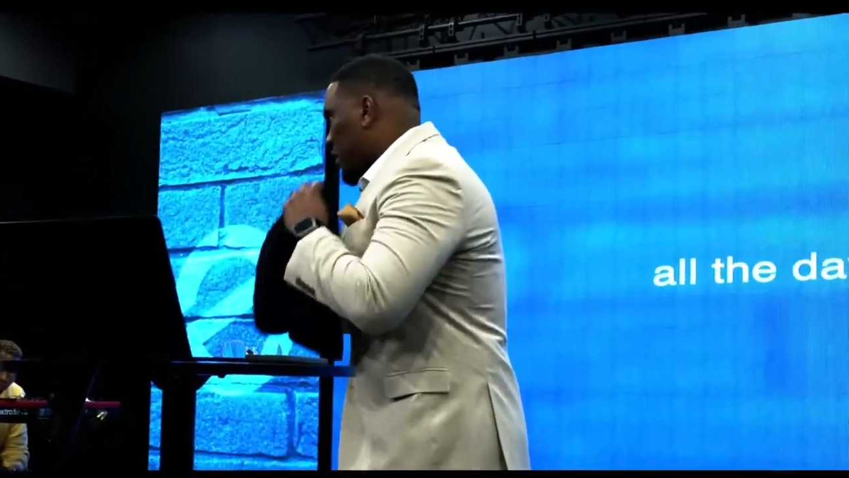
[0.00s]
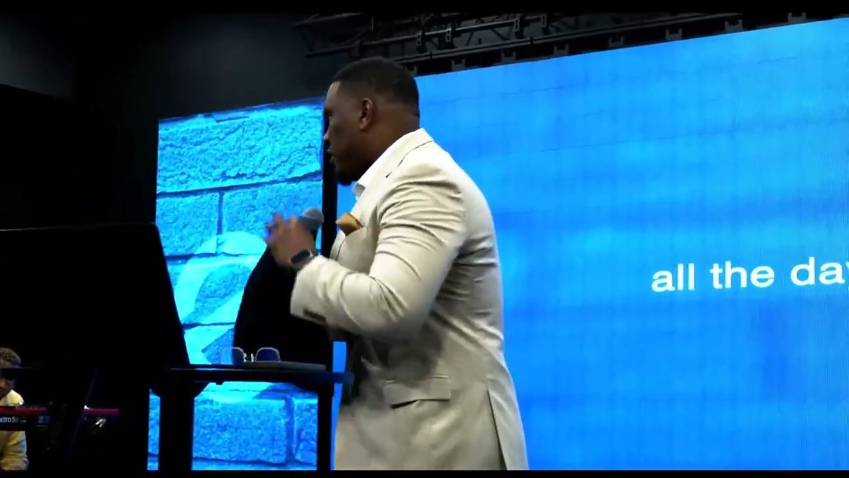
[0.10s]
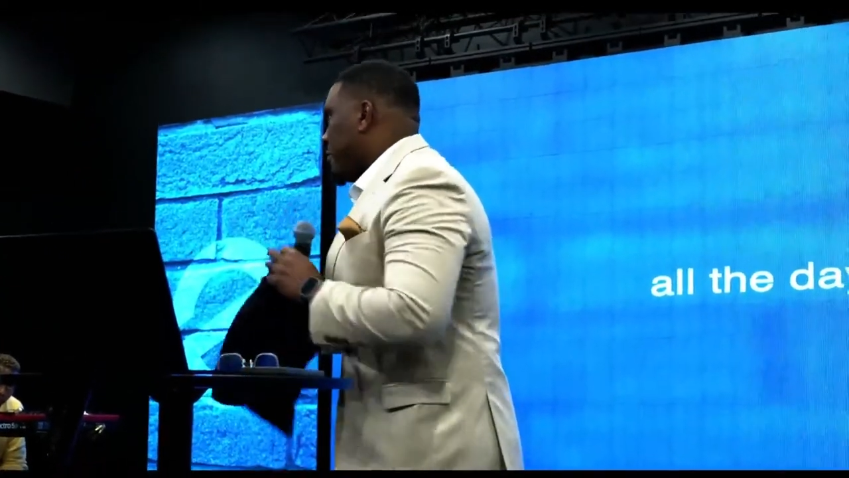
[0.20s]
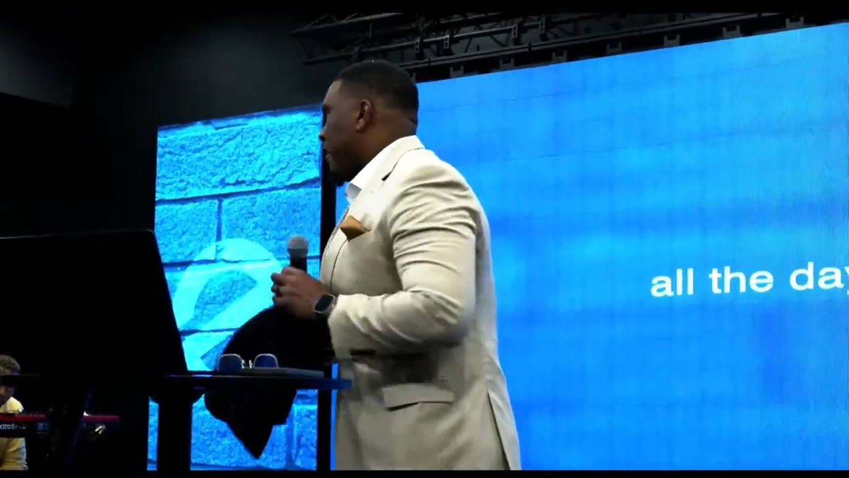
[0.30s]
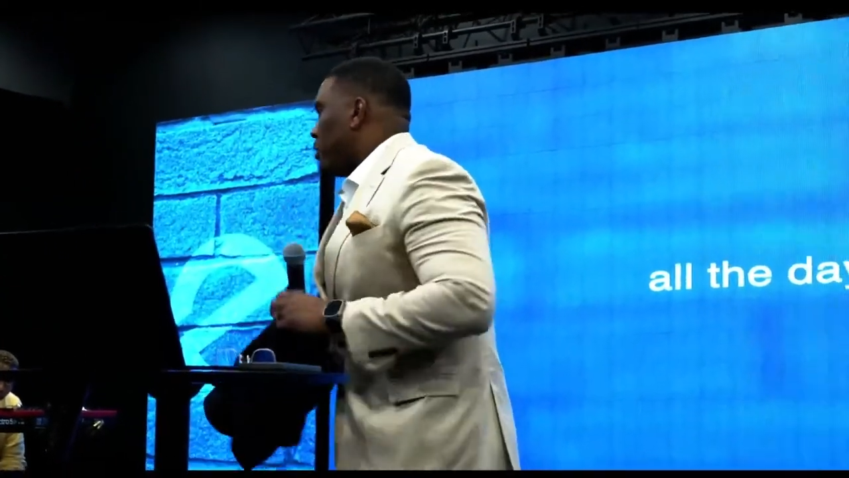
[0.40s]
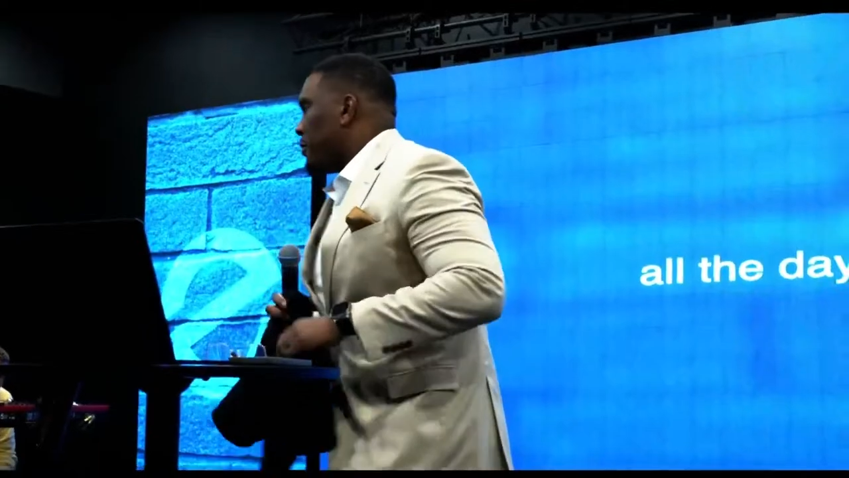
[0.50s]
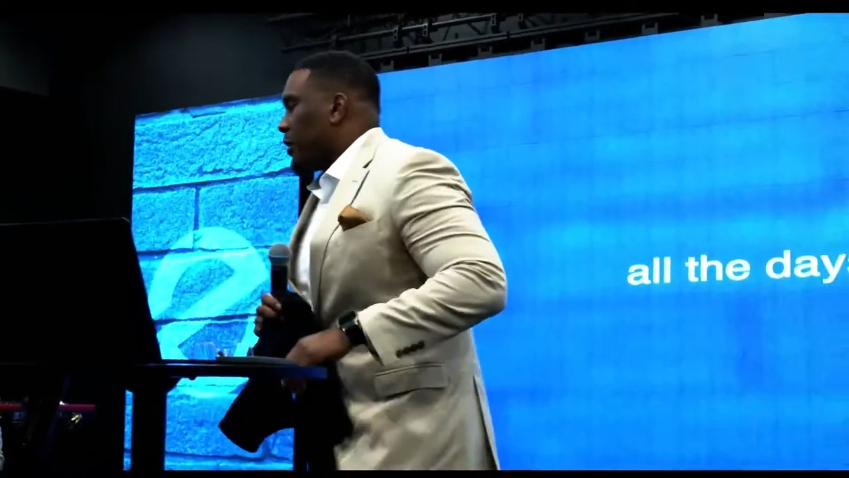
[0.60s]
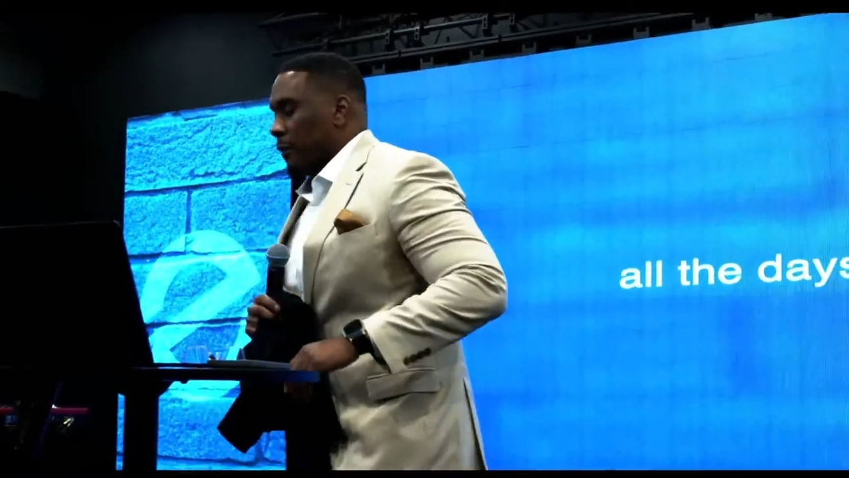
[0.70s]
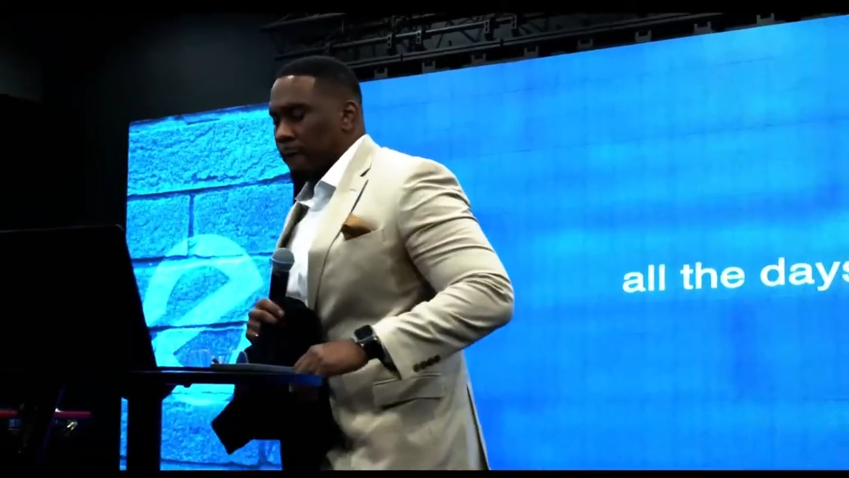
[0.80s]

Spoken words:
Email me.